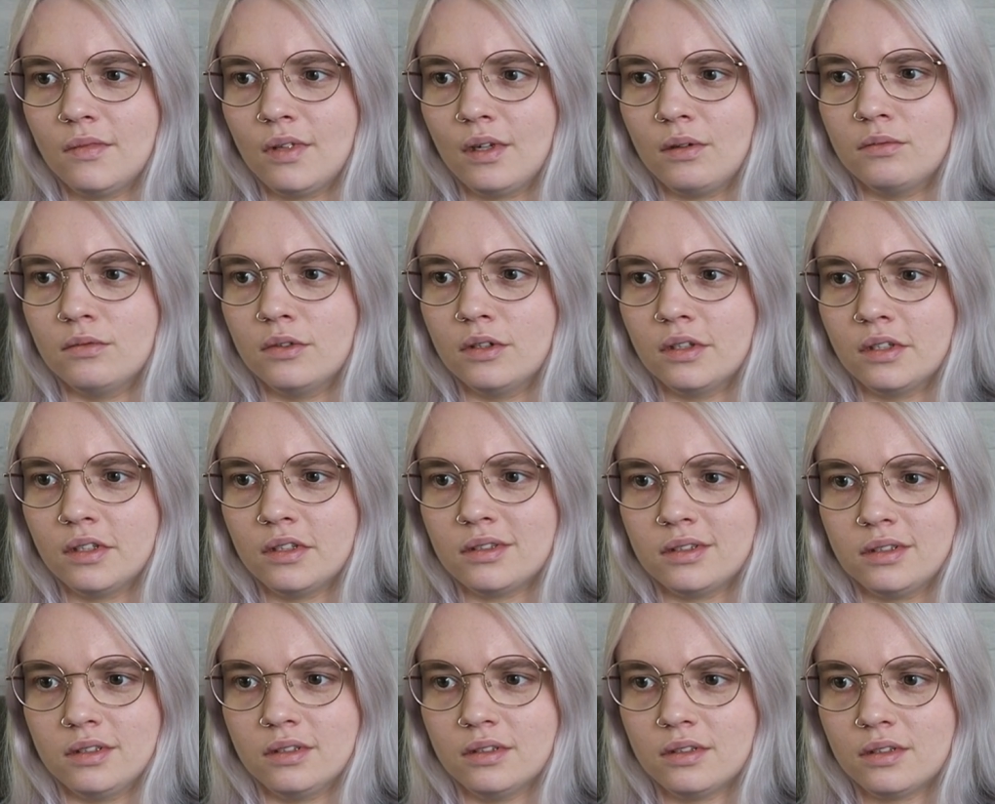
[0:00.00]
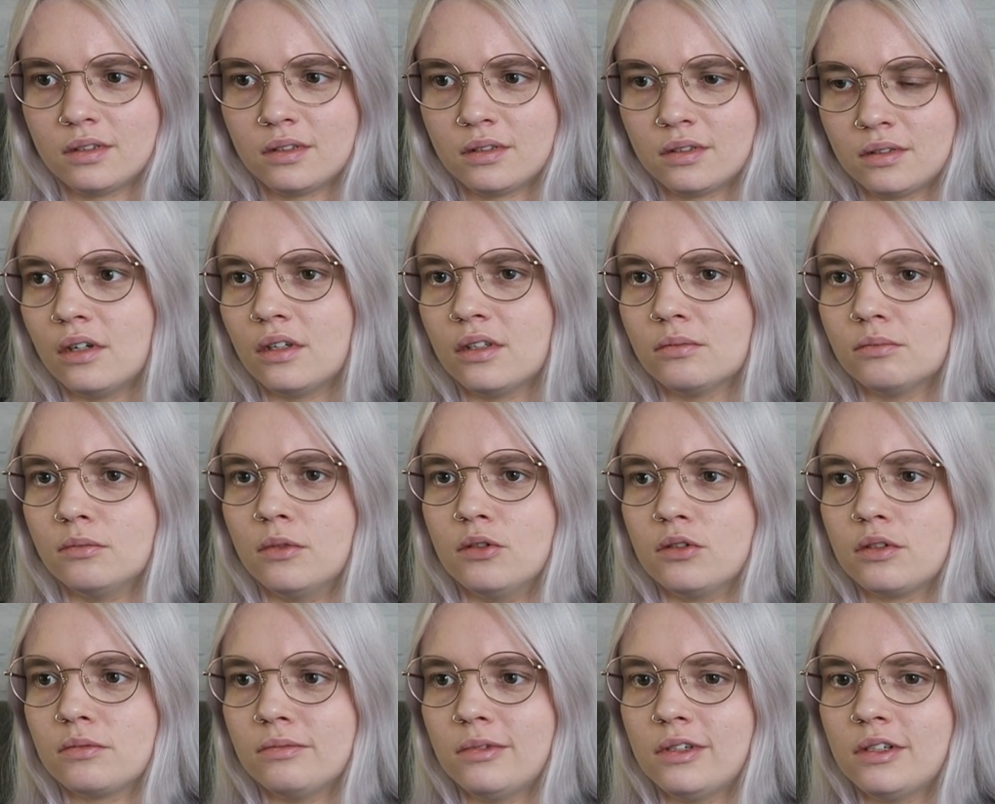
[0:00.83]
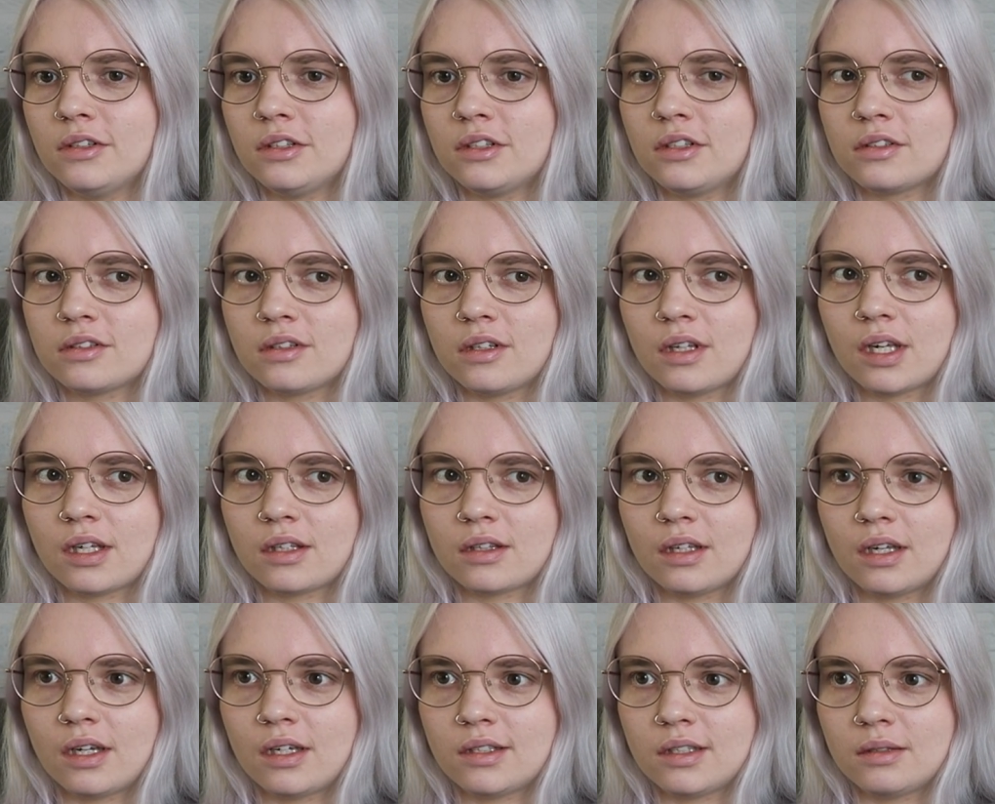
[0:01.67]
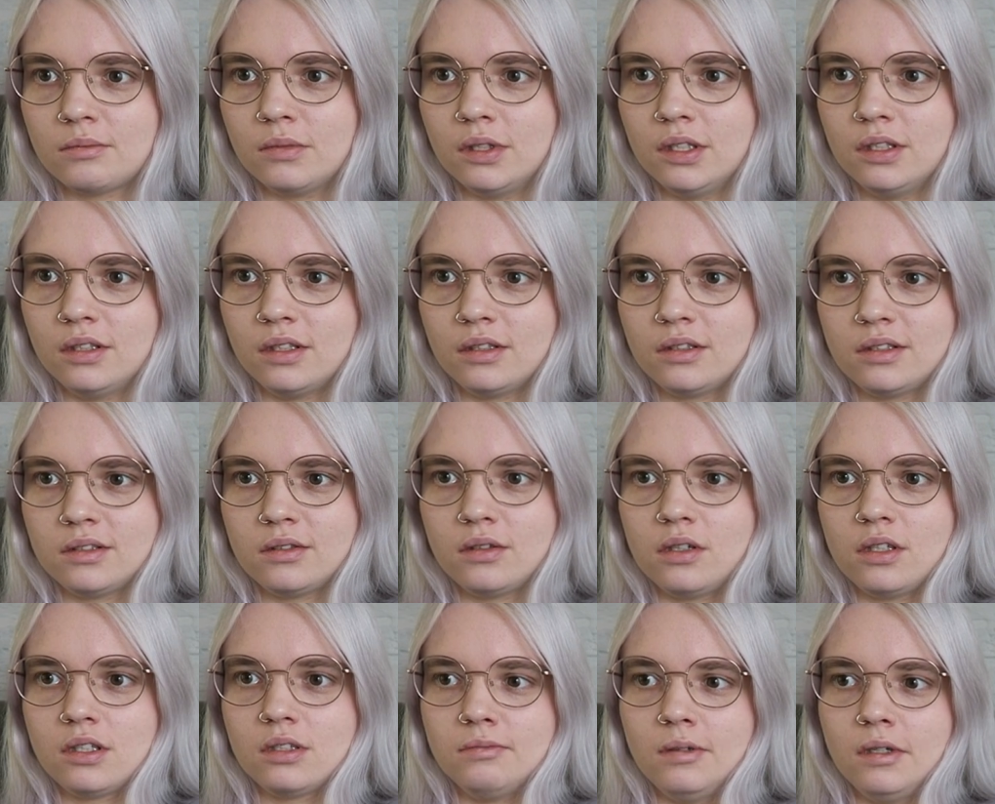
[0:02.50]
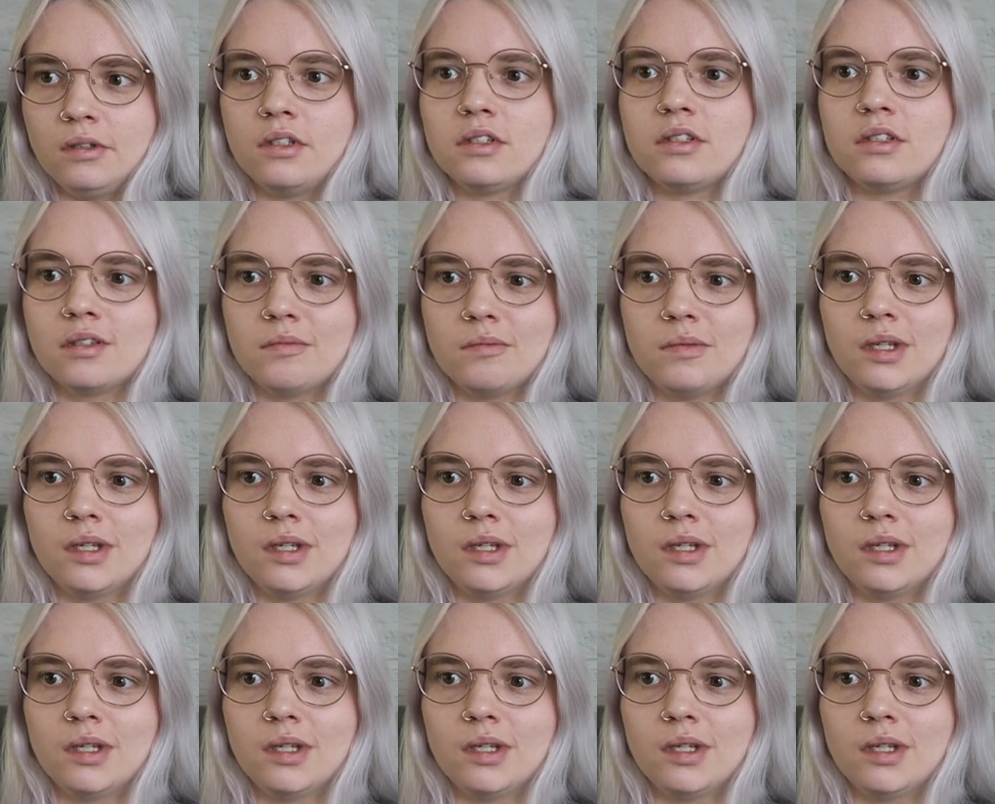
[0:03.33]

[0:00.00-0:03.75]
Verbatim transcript: like. Then what is it? Aren't most marriages like that? I mean, they talked about this in the